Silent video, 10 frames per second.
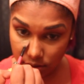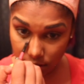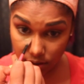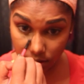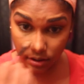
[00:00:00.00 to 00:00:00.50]

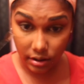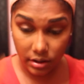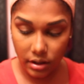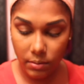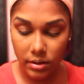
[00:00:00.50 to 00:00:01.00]
Now the good
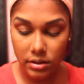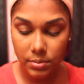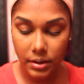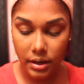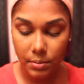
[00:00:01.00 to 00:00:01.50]
thing about this
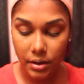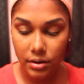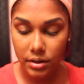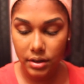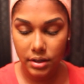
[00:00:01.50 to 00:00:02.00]
banana
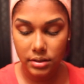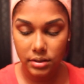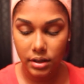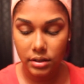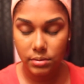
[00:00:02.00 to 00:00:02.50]
powder, it's
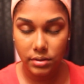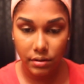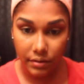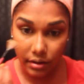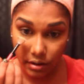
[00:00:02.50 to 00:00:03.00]
not
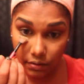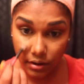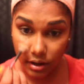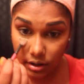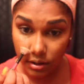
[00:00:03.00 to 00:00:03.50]
specifically for
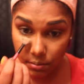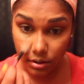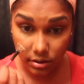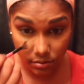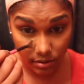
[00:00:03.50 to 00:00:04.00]
any
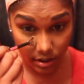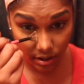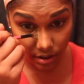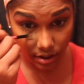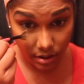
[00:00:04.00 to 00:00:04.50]
person with
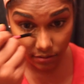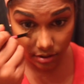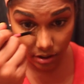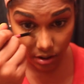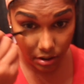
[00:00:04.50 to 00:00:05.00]
any kind of
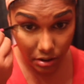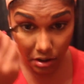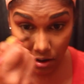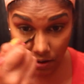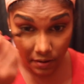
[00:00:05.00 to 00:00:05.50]
skin color.
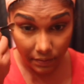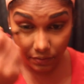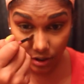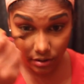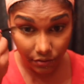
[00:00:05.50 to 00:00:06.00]

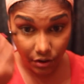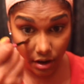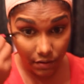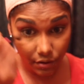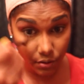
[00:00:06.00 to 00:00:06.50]
It's for
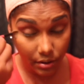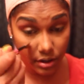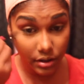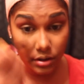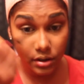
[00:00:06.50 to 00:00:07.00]

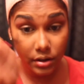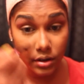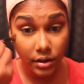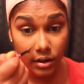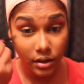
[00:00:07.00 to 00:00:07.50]
everyone.
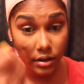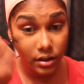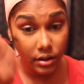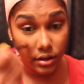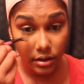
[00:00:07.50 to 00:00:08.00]

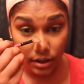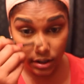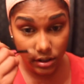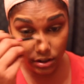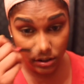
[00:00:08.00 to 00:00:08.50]

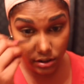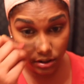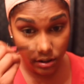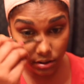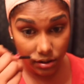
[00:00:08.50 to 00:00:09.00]
It's just
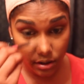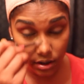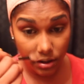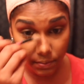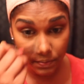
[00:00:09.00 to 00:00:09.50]

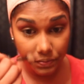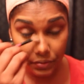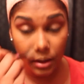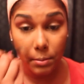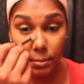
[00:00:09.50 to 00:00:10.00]
to
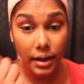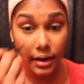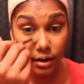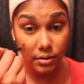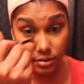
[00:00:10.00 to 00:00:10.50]
matte
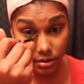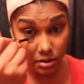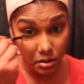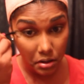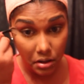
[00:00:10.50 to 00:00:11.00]
out
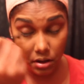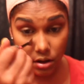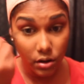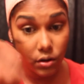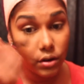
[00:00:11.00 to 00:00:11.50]

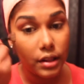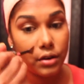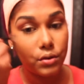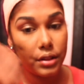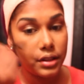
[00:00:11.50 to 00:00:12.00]
all
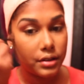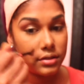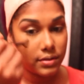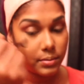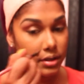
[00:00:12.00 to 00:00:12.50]
that
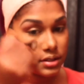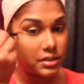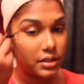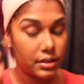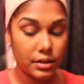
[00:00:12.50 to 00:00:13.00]
oiliness from the
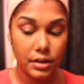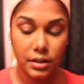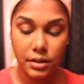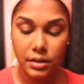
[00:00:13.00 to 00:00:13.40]
concealer.